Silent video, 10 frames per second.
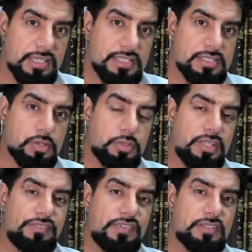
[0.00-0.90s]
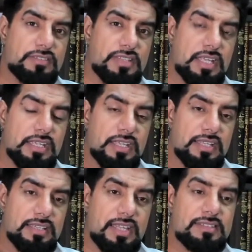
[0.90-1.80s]
So he feels that
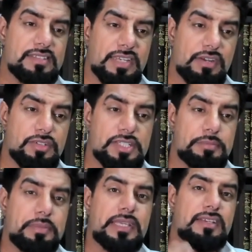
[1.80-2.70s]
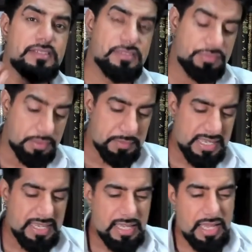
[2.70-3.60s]
that's inherited because of them.
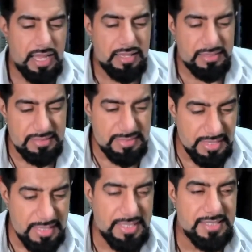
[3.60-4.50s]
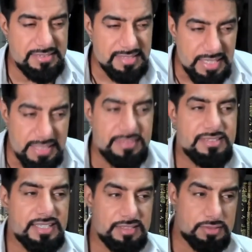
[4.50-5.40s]
I think he's
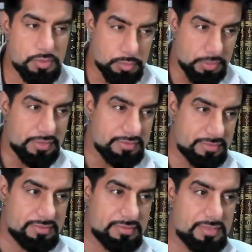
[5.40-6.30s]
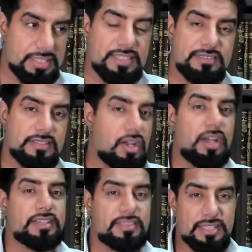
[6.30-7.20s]
hinting towards. He's not.
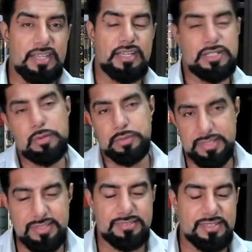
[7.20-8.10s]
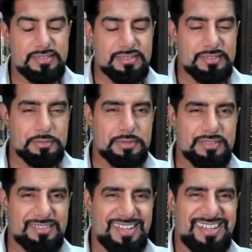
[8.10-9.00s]
I think. I know he is hinting
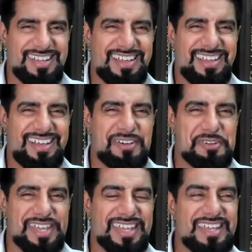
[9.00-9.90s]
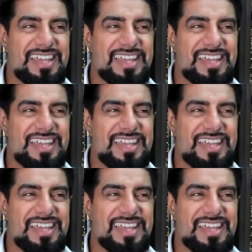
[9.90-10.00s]
towards. Okay.